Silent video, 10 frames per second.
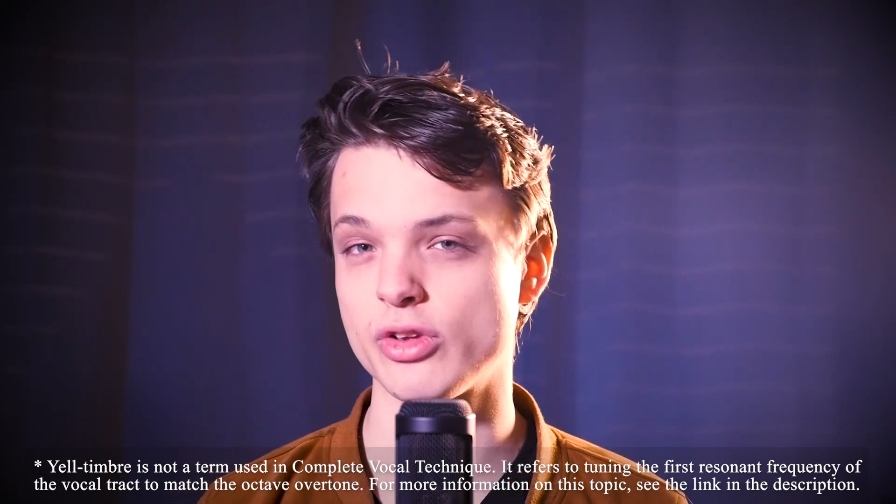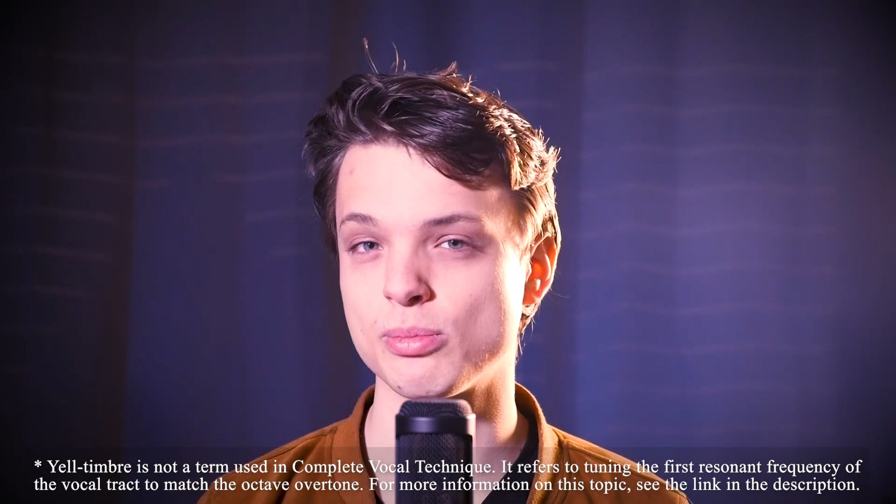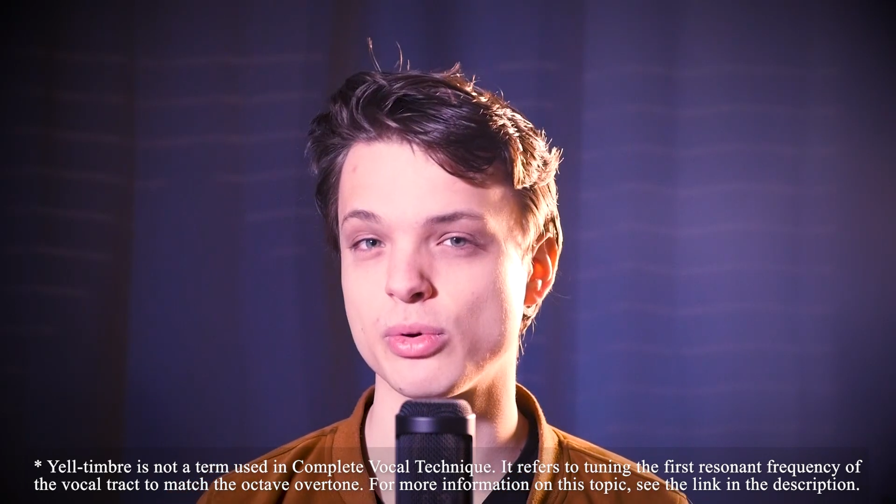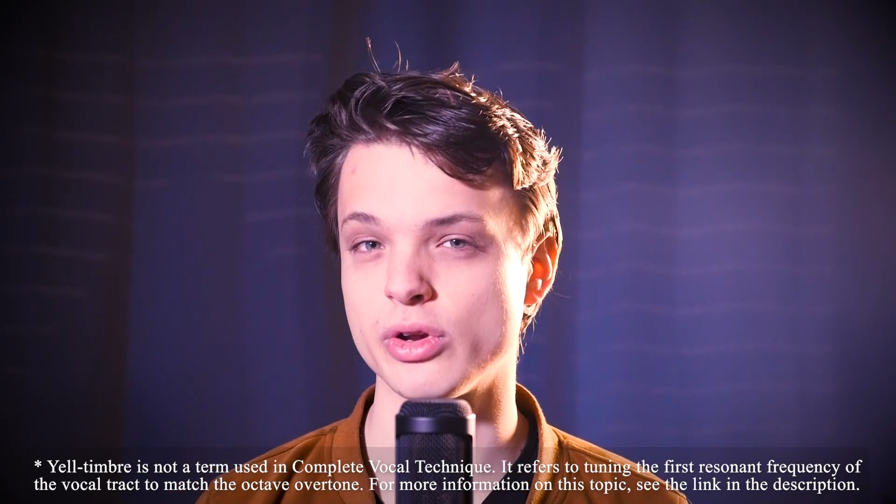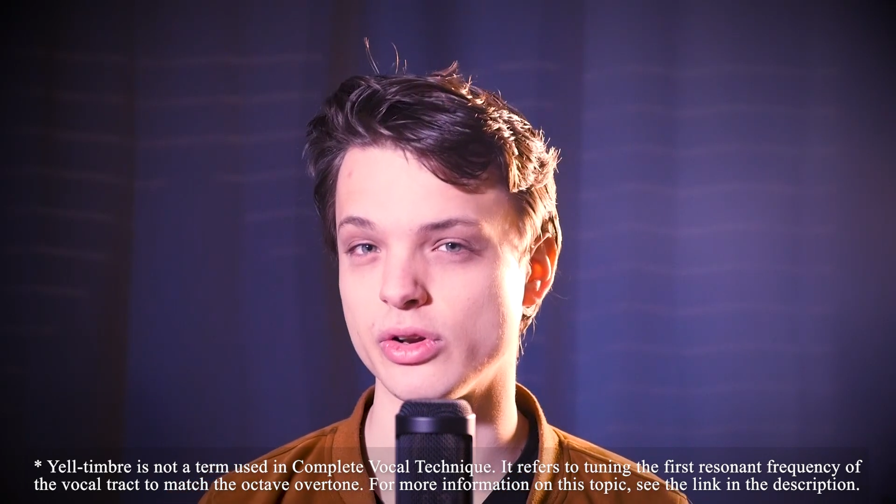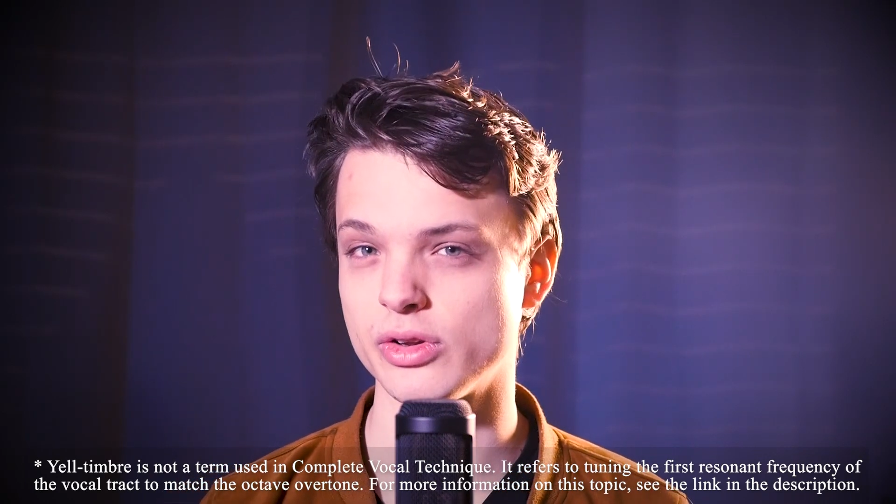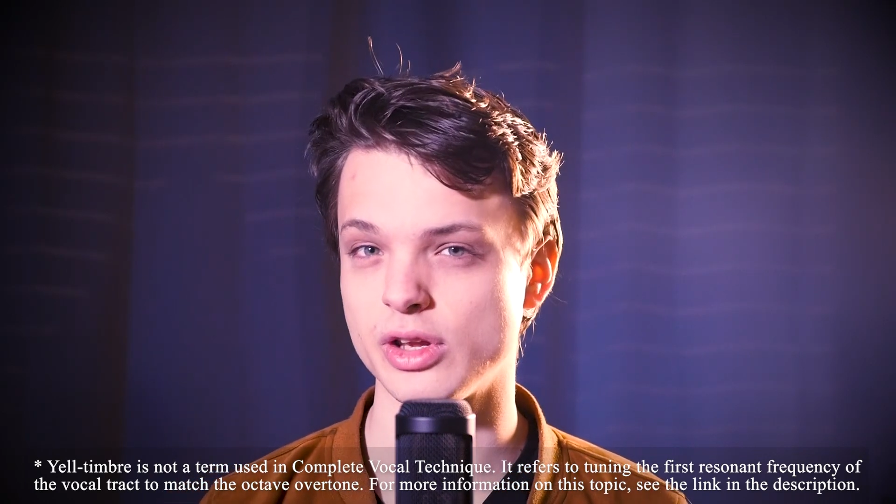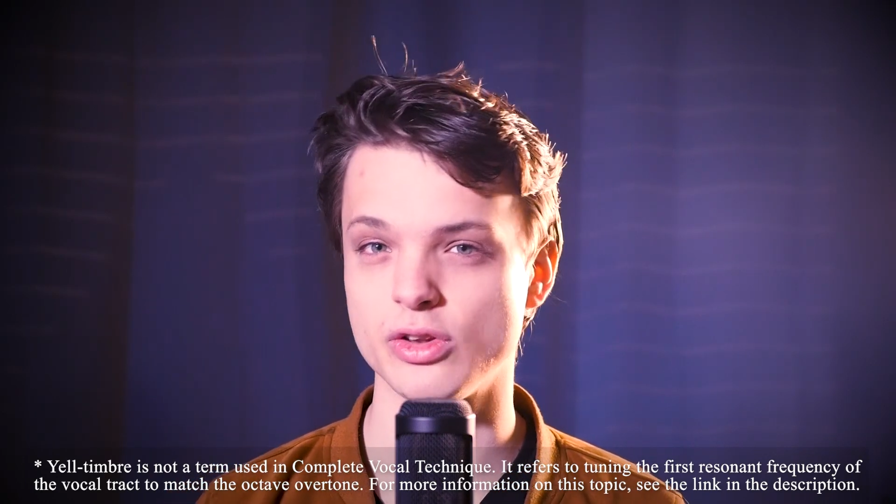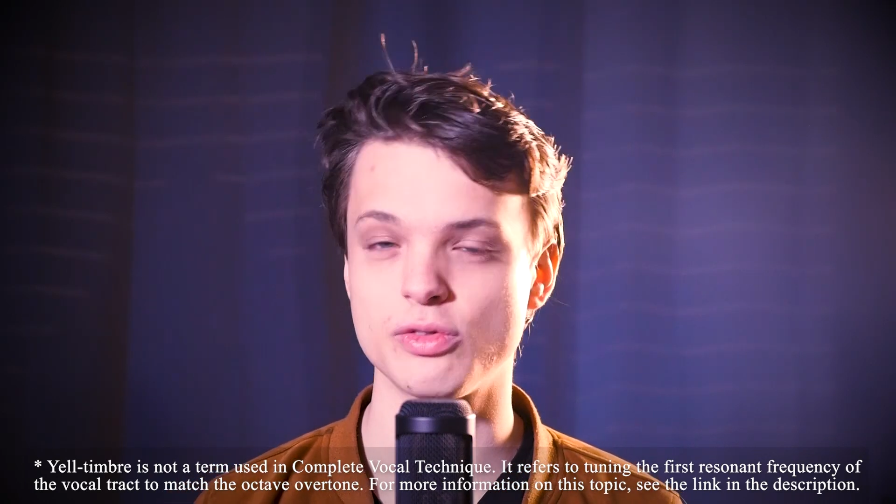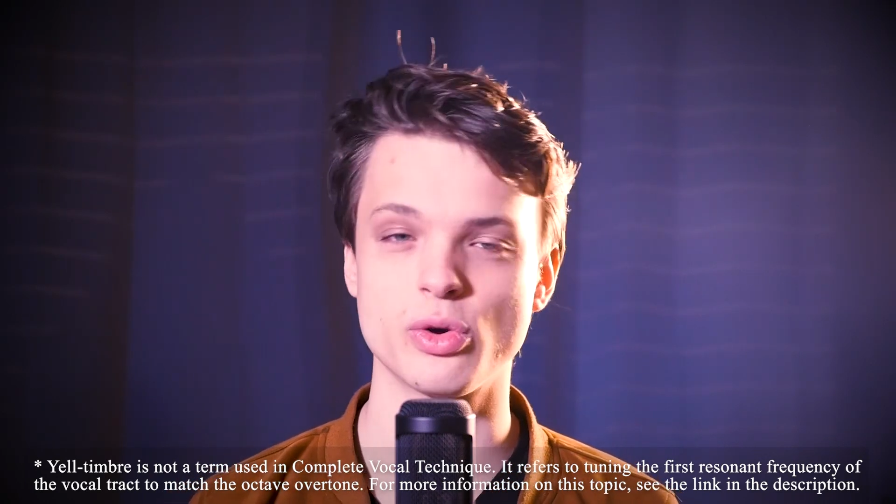some point
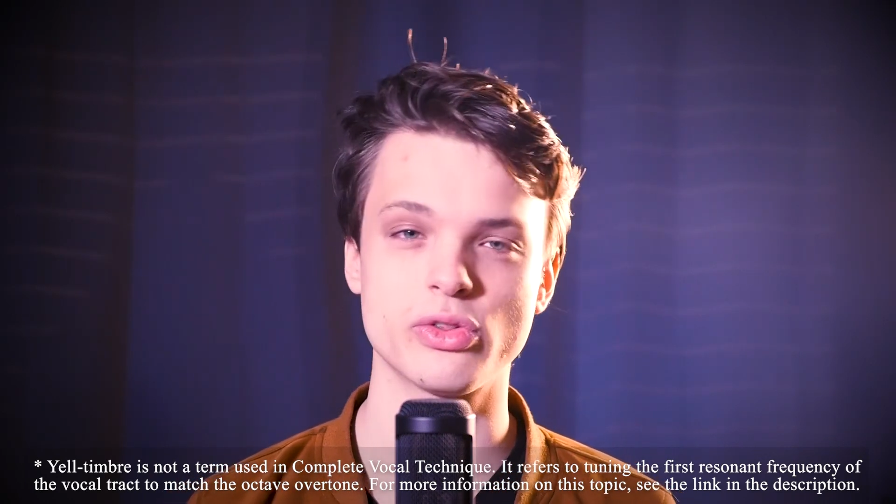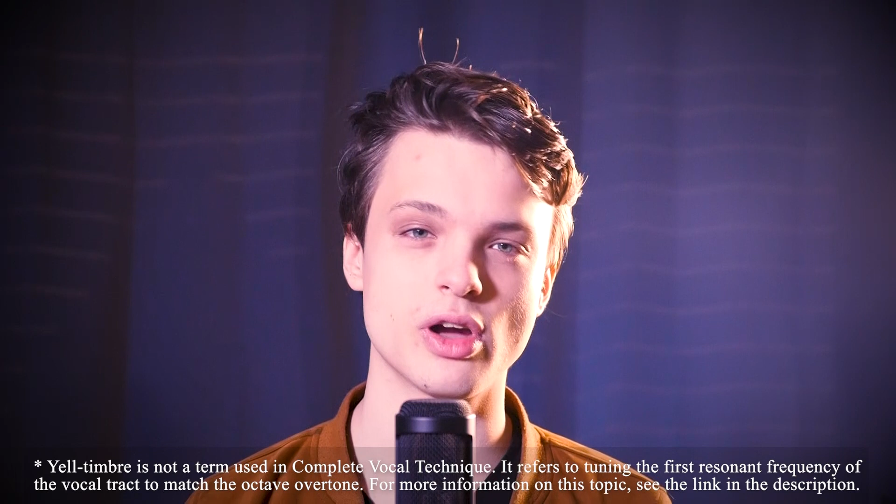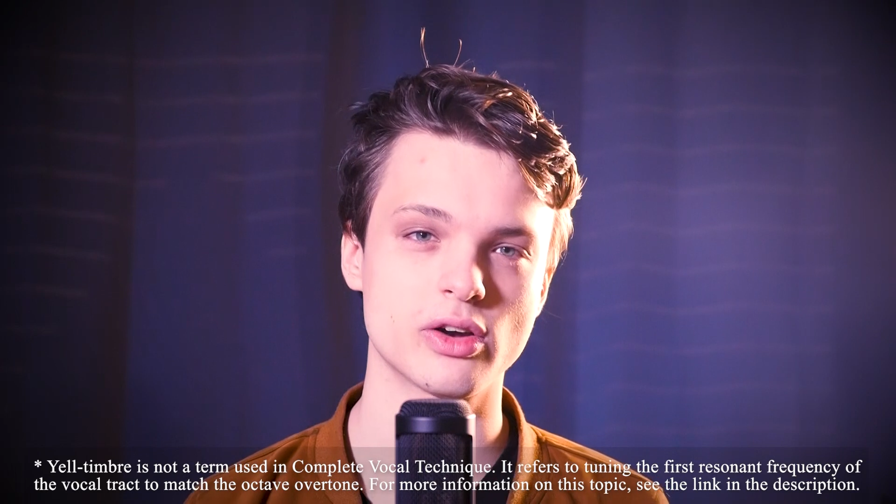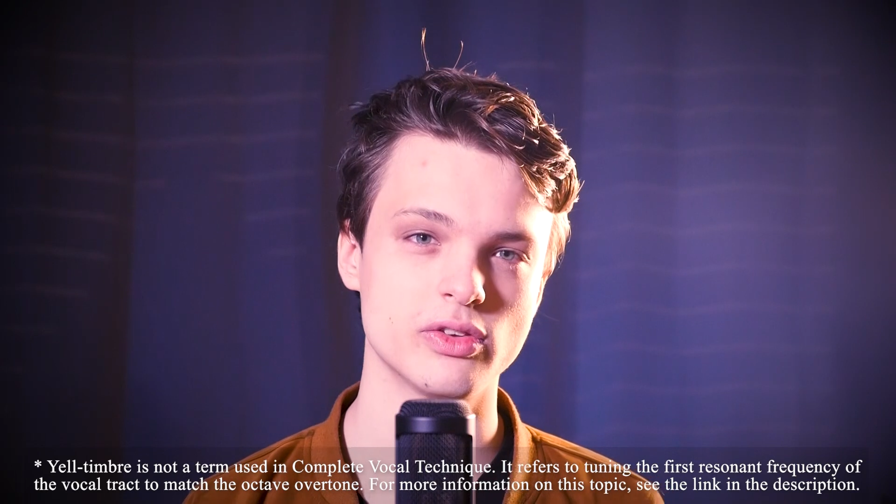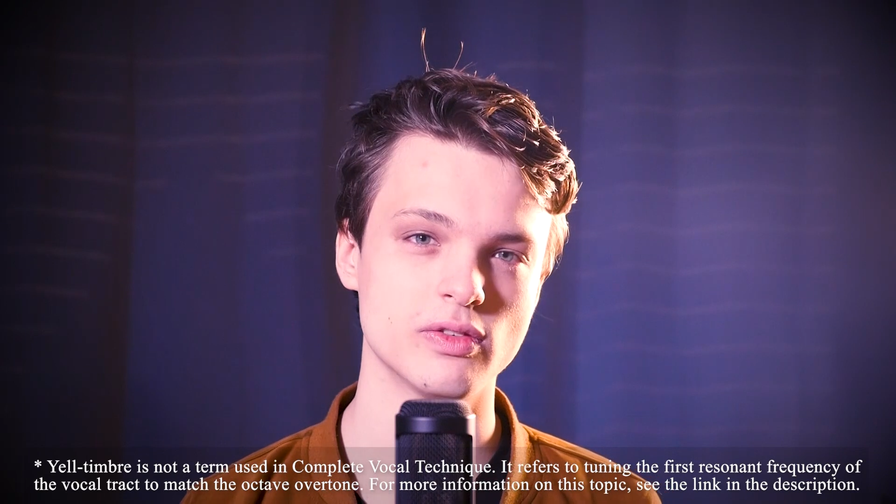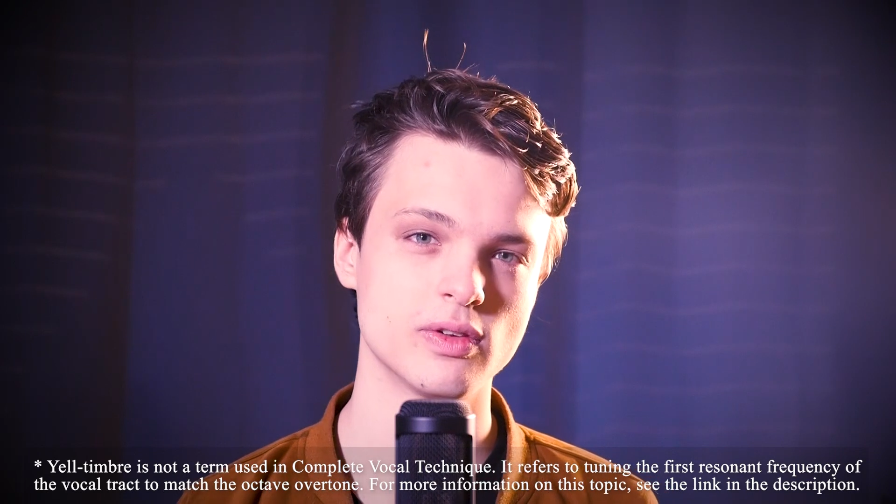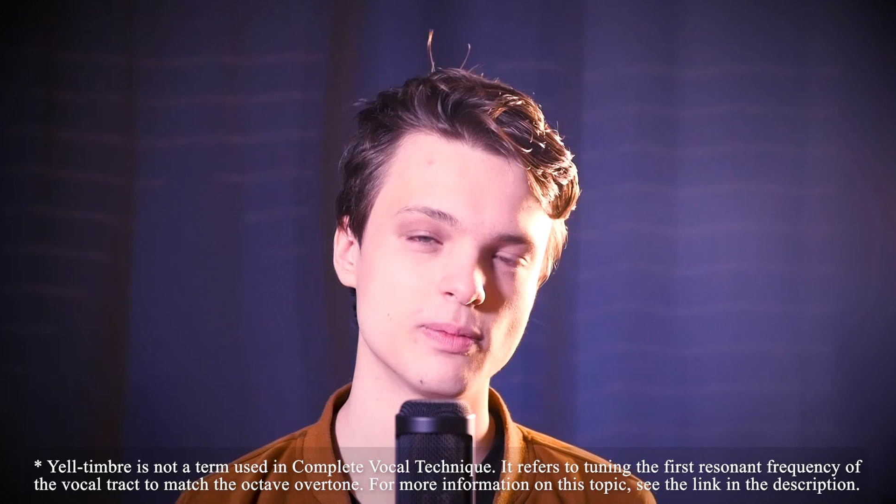in the fourth octave.